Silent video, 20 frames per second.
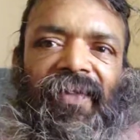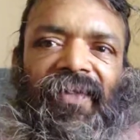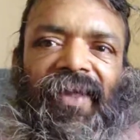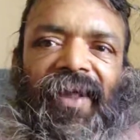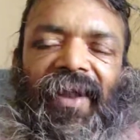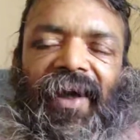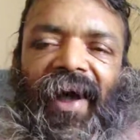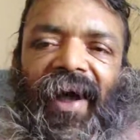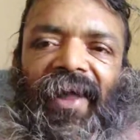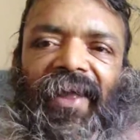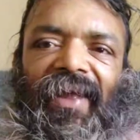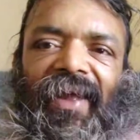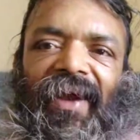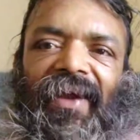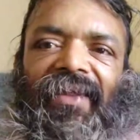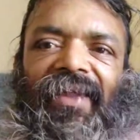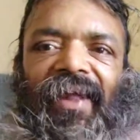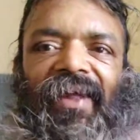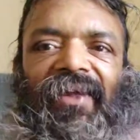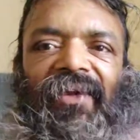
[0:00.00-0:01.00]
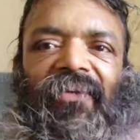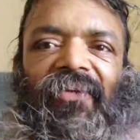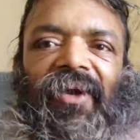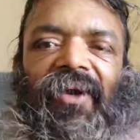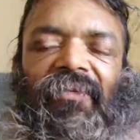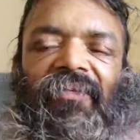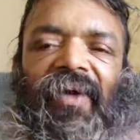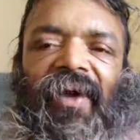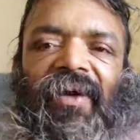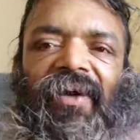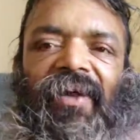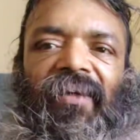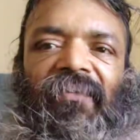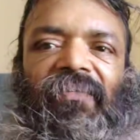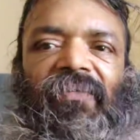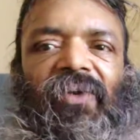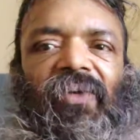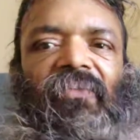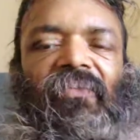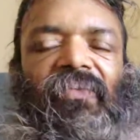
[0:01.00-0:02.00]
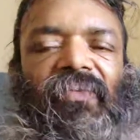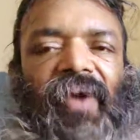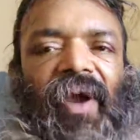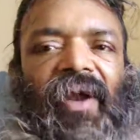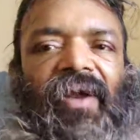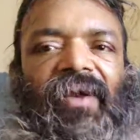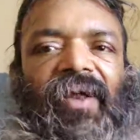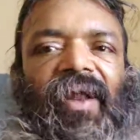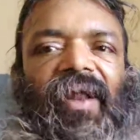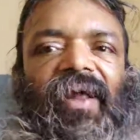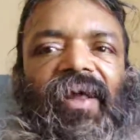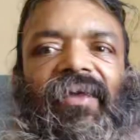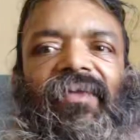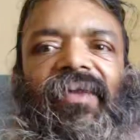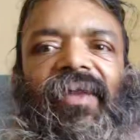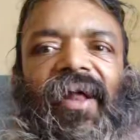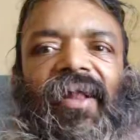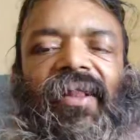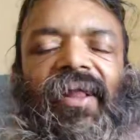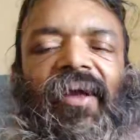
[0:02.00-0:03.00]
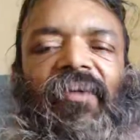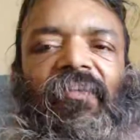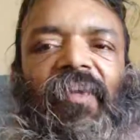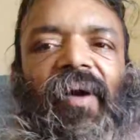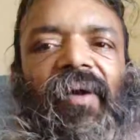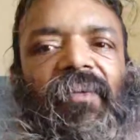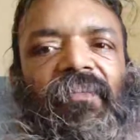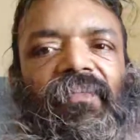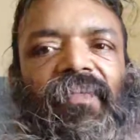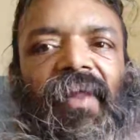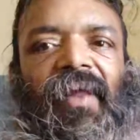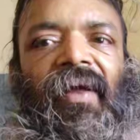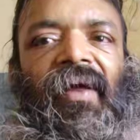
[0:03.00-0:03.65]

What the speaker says: then I get the unit vector. So vector is nothing but